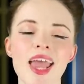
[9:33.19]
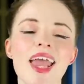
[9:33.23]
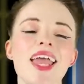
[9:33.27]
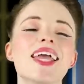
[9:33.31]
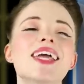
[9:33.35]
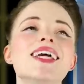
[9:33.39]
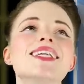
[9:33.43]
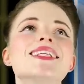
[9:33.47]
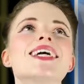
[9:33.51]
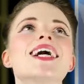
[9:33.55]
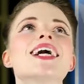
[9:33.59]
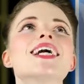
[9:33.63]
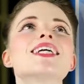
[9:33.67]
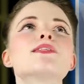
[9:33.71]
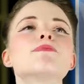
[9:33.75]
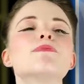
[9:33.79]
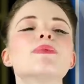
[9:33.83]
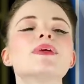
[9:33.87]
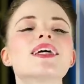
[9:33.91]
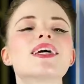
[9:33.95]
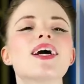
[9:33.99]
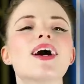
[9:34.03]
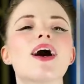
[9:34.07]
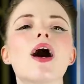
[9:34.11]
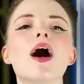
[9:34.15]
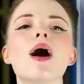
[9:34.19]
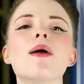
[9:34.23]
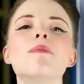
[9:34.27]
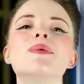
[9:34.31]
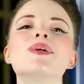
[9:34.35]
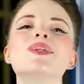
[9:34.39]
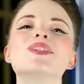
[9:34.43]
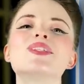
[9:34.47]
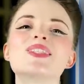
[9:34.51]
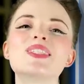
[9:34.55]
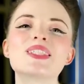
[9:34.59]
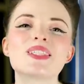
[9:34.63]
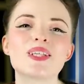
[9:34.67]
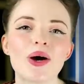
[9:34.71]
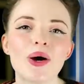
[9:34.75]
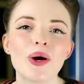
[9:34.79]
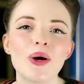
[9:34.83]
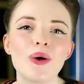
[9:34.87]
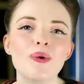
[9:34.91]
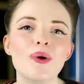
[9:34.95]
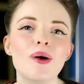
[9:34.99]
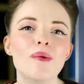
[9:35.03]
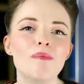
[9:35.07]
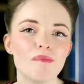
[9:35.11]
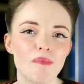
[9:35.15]
It has become
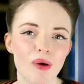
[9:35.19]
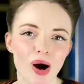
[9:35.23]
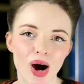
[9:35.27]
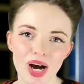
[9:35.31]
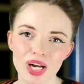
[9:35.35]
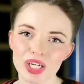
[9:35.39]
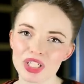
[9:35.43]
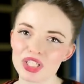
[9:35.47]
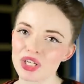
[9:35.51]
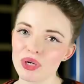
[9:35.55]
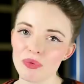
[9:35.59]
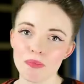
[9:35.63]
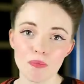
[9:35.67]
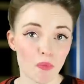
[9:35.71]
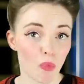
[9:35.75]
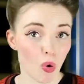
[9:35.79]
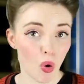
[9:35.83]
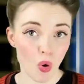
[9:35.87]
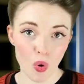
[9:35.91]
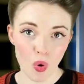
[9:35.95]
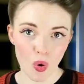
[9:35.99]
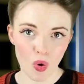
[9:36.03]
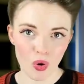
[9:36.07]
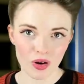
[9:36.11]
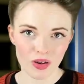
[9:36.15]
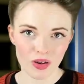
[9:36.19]
so much more.